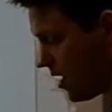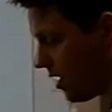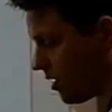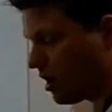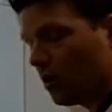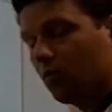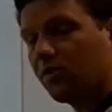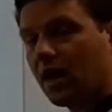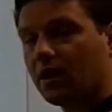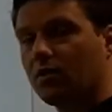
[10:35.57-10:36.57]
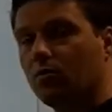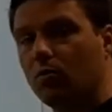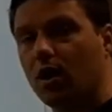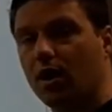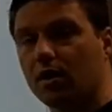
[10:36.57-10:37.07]
pair with angle
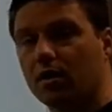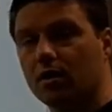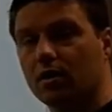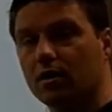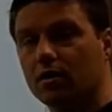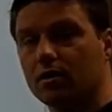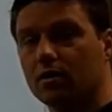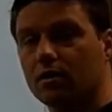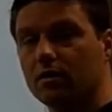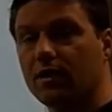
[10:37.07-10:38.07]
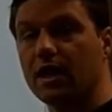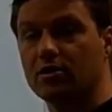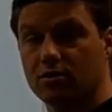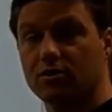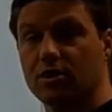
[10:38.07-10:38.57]
1.
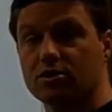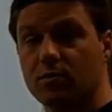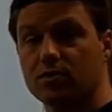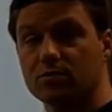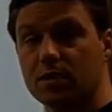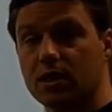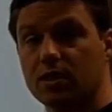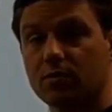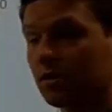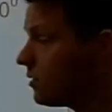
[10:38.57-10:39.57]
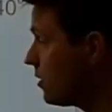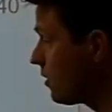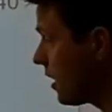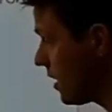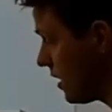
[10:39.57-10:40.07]
They're supposed to be equal.
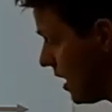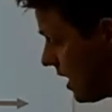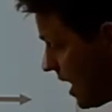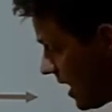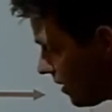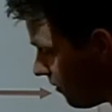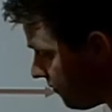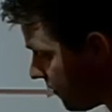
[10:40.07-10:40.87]
Okay? Angle